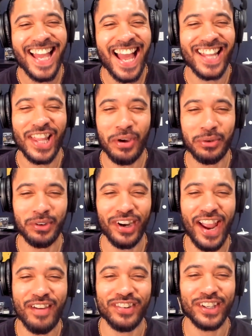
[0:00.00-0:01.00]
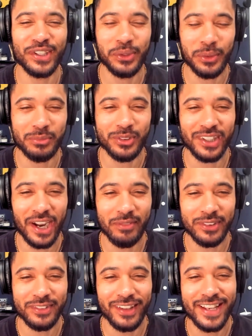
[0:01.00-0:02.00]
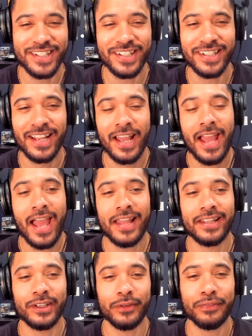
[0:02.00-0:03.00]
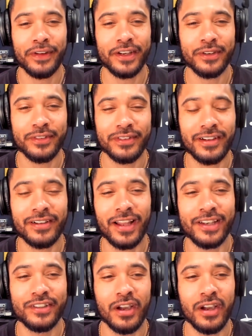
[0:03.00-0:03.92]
I thought we were having a normal conversation, and then your fingers look like